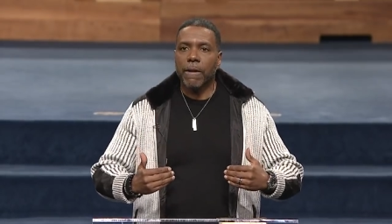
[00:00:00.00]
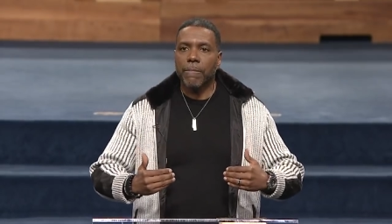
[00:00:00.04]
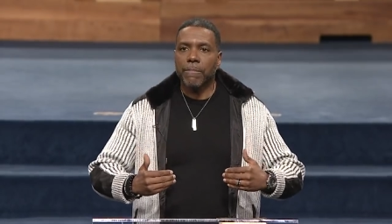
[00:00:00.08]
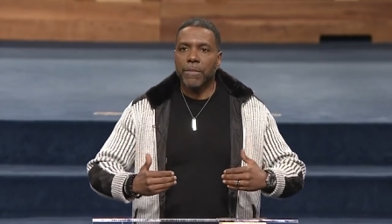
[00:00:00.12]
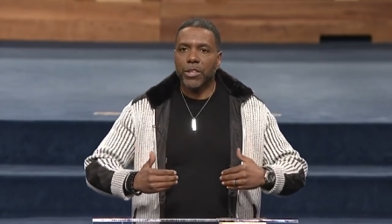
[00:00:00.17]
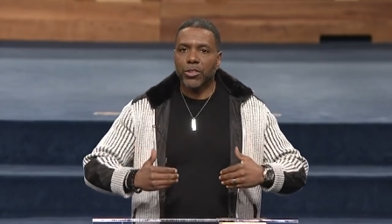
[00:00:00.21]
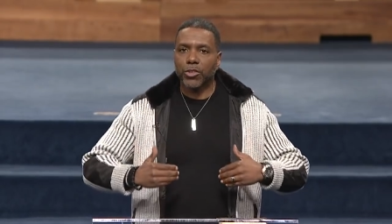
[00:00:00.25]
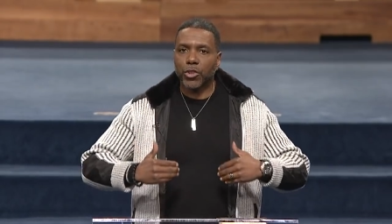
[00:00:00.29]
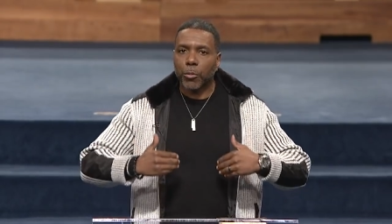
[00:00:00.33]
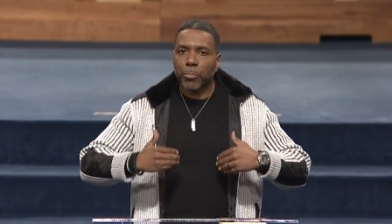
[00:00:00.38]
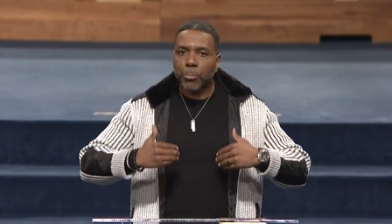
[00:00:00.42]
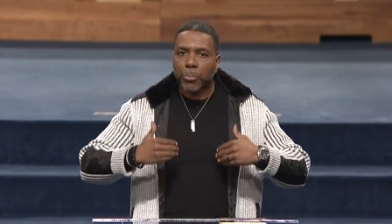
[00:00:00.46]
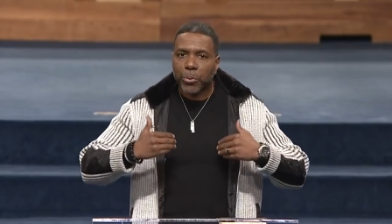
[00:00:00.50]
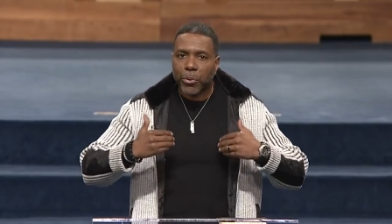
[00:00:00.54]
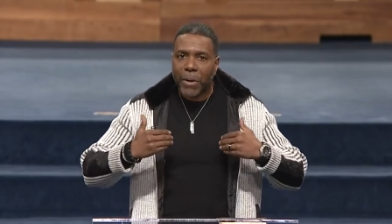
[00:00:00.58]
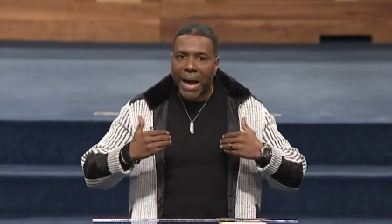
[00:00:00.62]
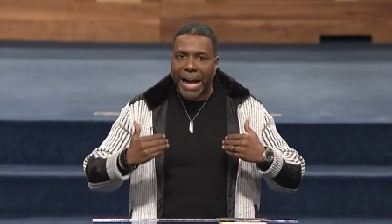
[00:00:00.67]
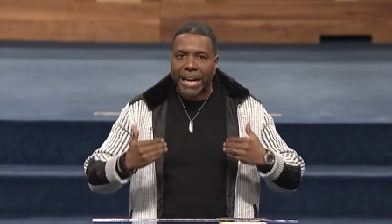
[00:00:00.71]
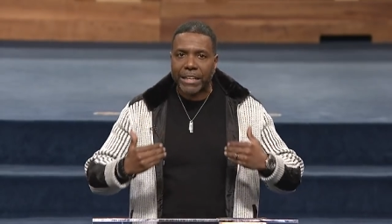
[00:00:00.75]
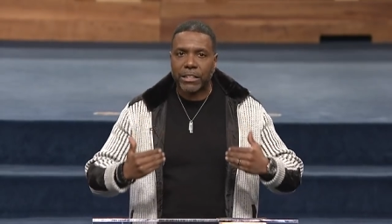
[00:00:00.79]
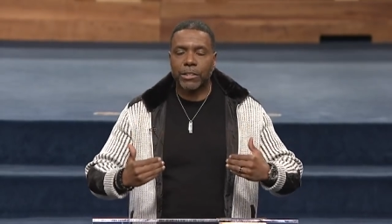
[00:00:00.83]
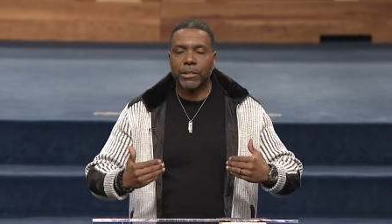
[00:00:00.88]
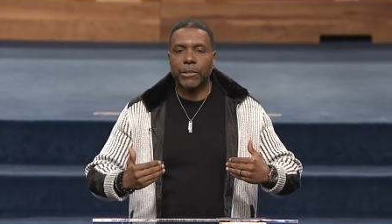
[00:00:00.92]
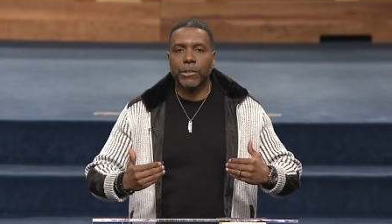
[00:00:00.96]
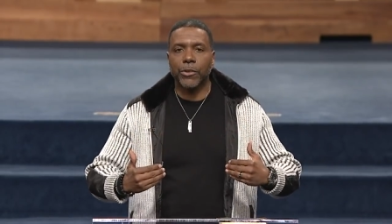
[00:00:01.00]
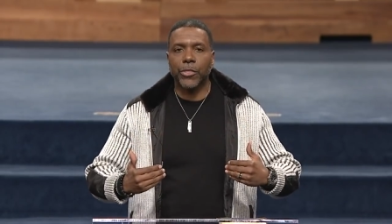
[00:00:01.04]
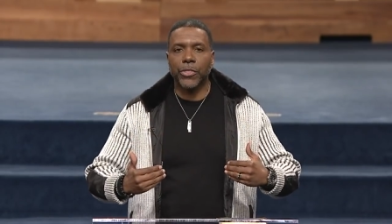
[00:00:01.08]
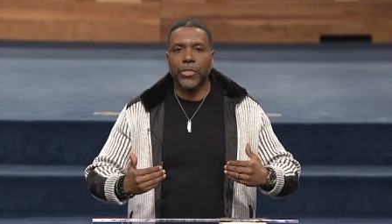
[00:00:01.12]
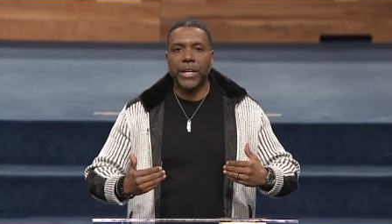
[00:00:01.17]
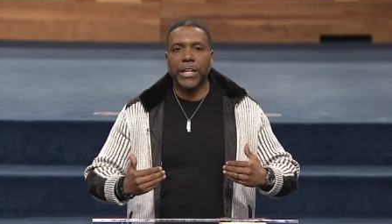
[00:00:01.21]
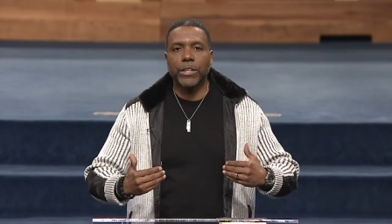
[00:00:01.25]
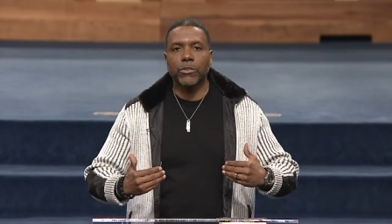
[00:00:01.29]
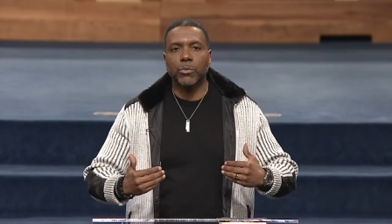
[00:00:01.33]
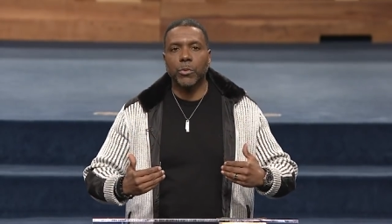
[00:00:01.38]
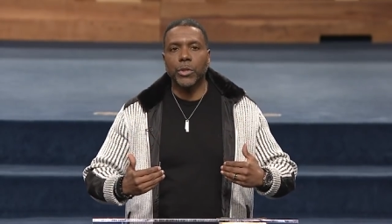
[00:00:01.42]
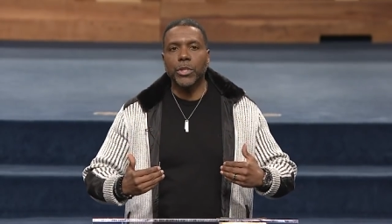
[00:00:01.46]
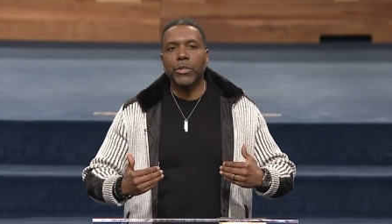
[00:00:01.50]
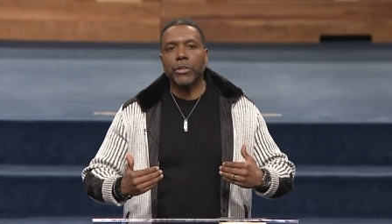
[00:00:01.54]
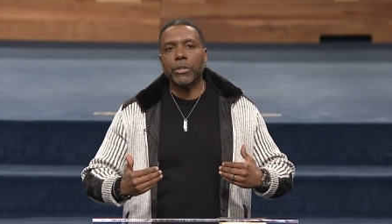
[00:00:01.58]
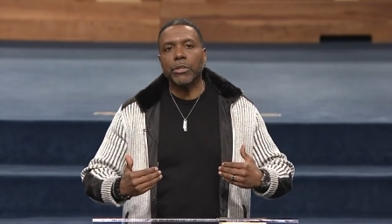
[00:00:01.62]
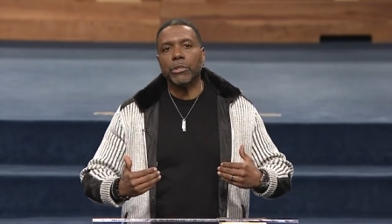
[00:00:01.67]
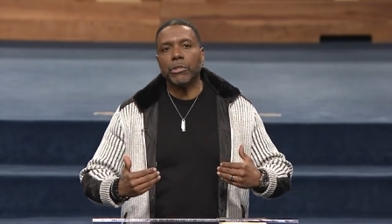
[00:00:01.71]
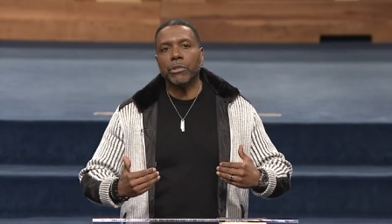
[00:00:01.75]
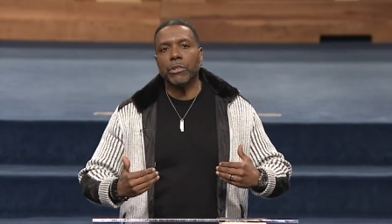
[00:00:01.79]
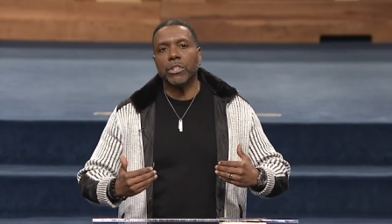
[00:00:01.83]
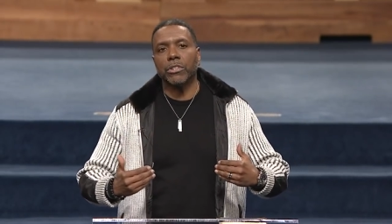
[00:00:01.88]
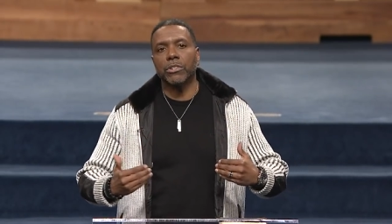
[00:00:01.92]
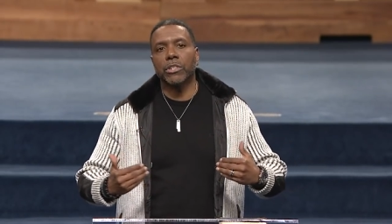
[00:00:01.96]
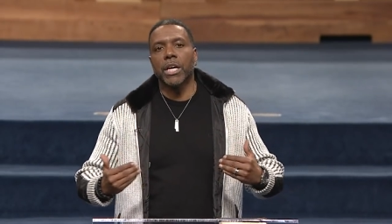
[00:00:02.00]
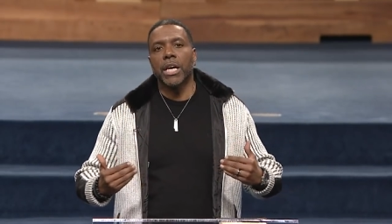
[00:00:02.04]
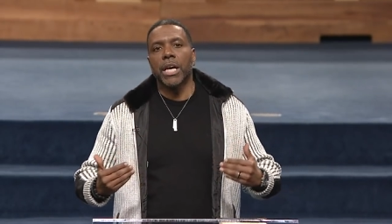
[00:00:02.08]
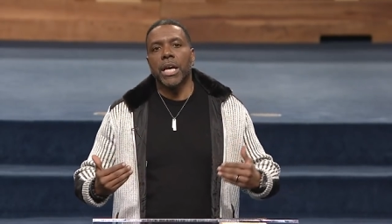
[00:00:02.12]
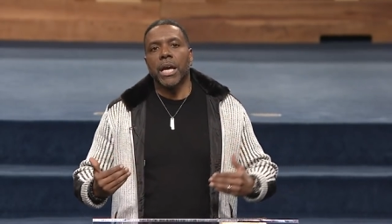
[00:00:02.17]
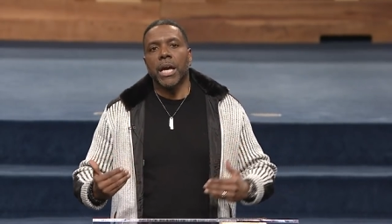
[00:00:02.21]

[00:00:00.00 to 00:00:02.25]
These are practical things where you can do this.